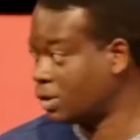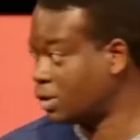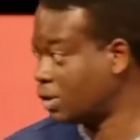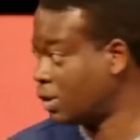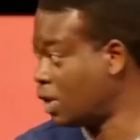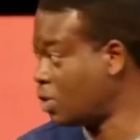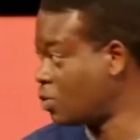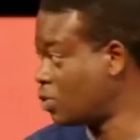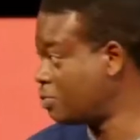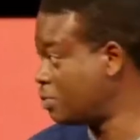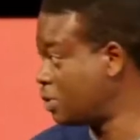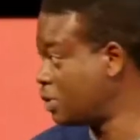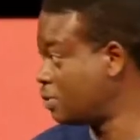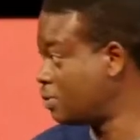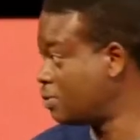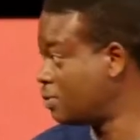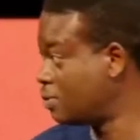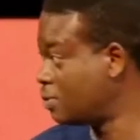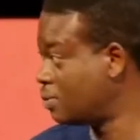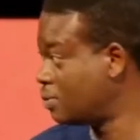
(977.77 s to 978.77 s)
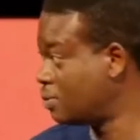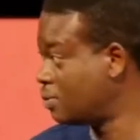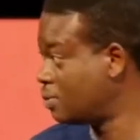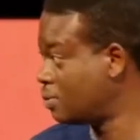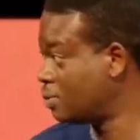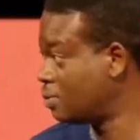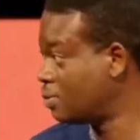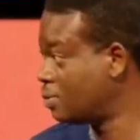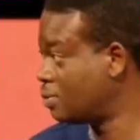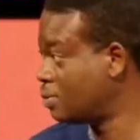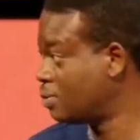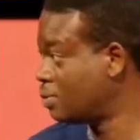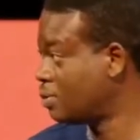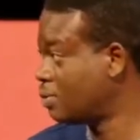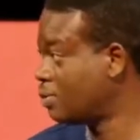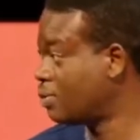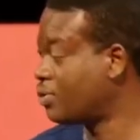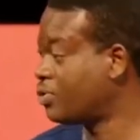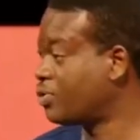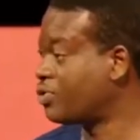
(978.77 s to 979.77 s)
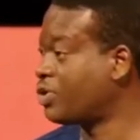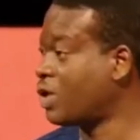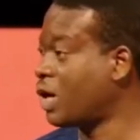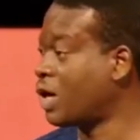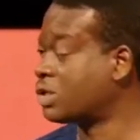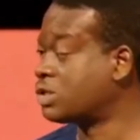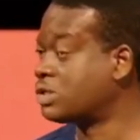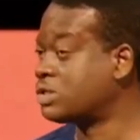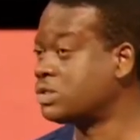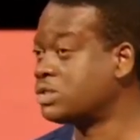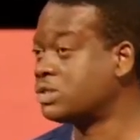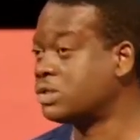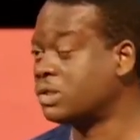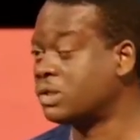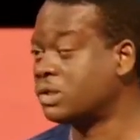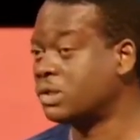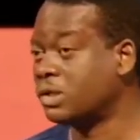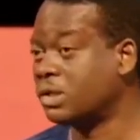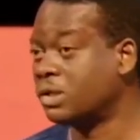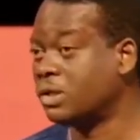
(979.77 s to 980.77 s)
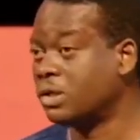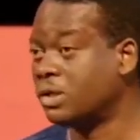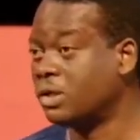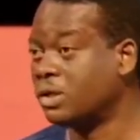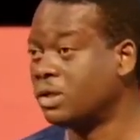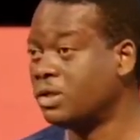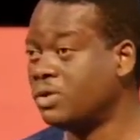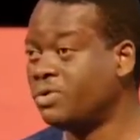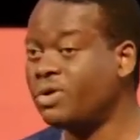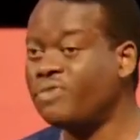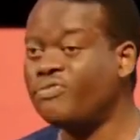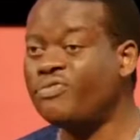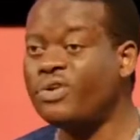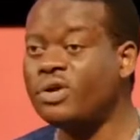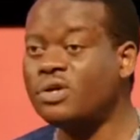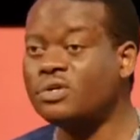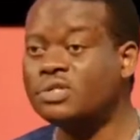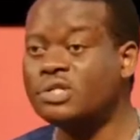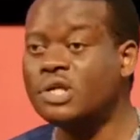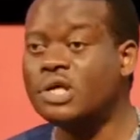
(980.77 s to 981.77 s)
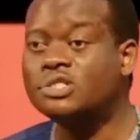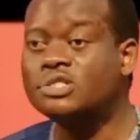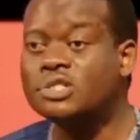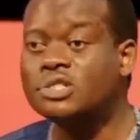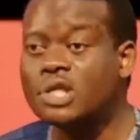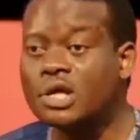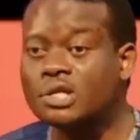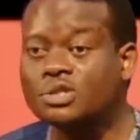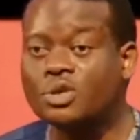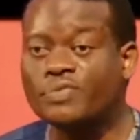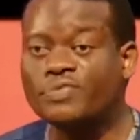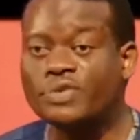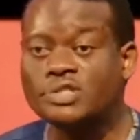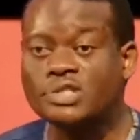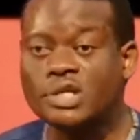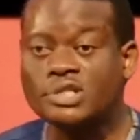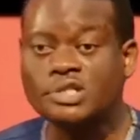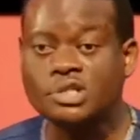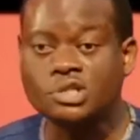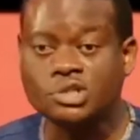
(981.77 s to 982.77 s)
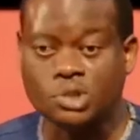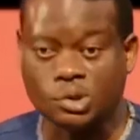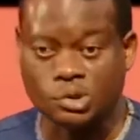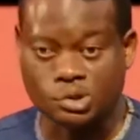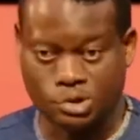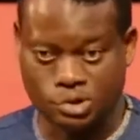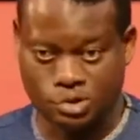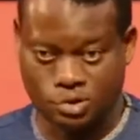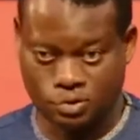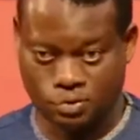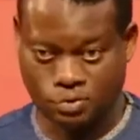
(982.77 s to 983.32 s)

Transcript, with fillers: Are you with me? That revealed the state of a certain church.